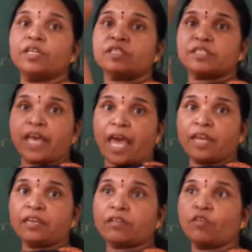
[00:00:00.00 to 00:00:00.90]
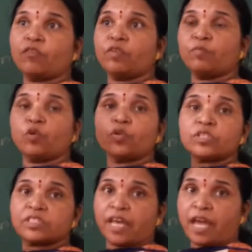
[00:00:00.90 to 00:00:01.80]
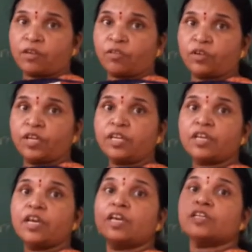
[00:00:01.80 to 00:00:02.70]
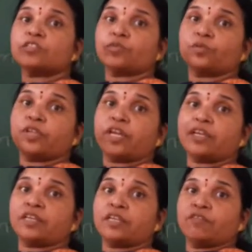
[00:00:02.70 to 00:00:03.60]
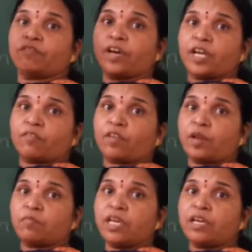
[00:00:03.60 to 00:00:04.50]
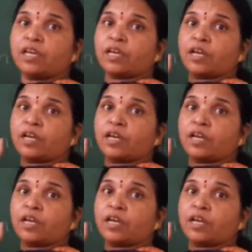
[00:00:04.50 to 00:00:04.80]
sand or we pour sand on it so that the fire can be